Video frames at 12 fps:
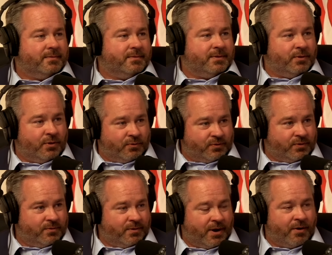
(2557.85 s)
to those
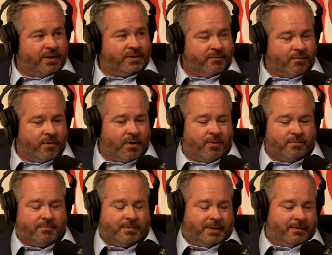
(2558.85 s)
areas have grown,
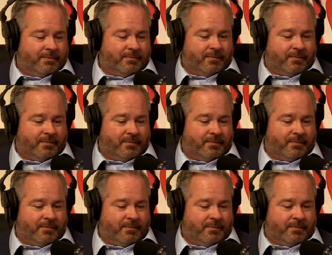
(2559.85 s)
you know,